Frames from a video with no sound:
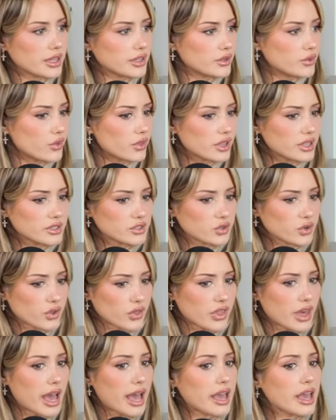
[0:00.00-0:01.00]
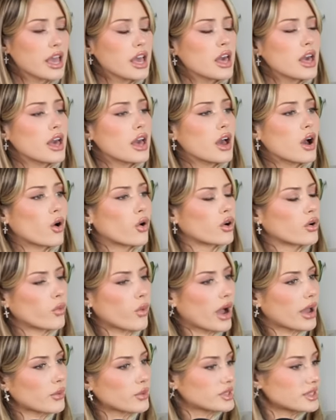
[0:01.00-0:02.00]
they do this or that or
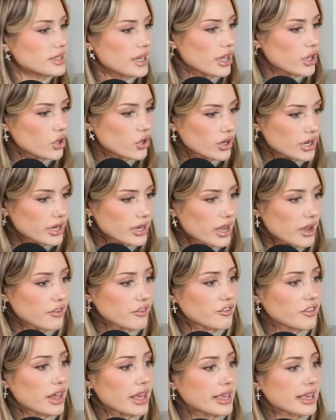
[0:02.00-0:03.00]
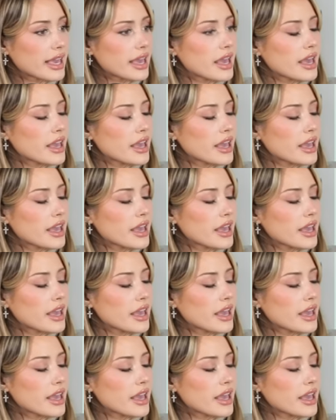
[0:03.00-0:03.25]
why wasn't i good enough like